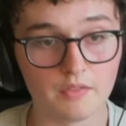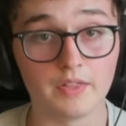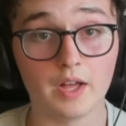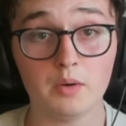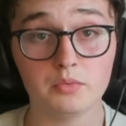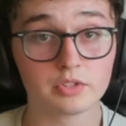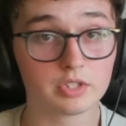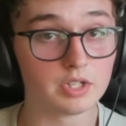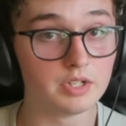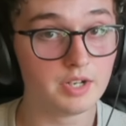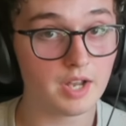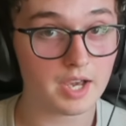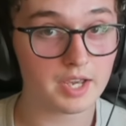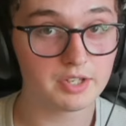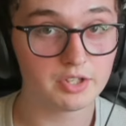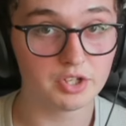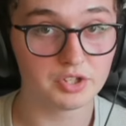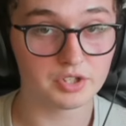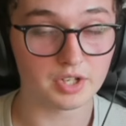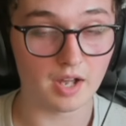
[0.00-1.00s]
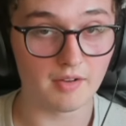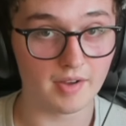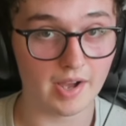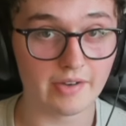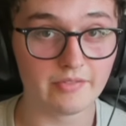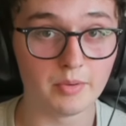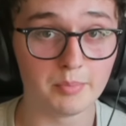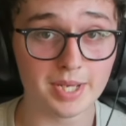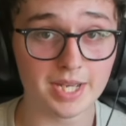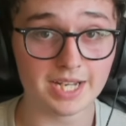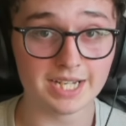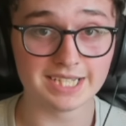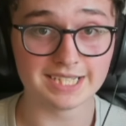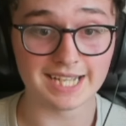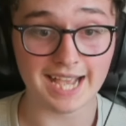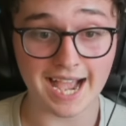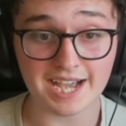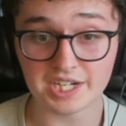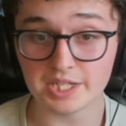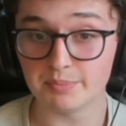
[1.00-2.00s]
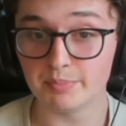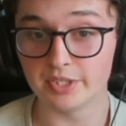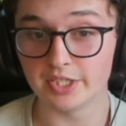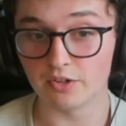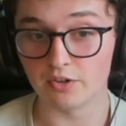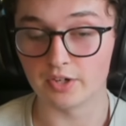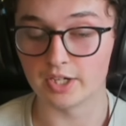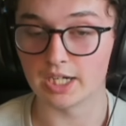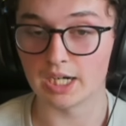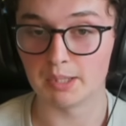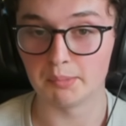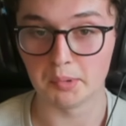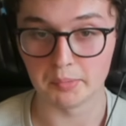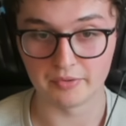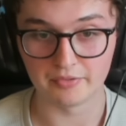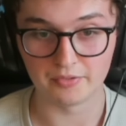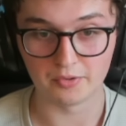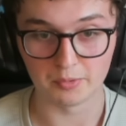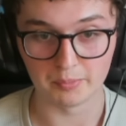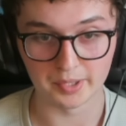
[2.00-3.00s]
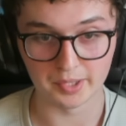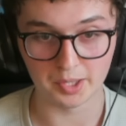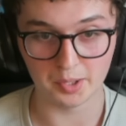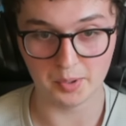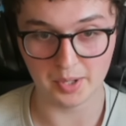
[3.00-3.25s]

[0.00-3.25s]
That was the nicest I've ever been to anybody on camera before, by the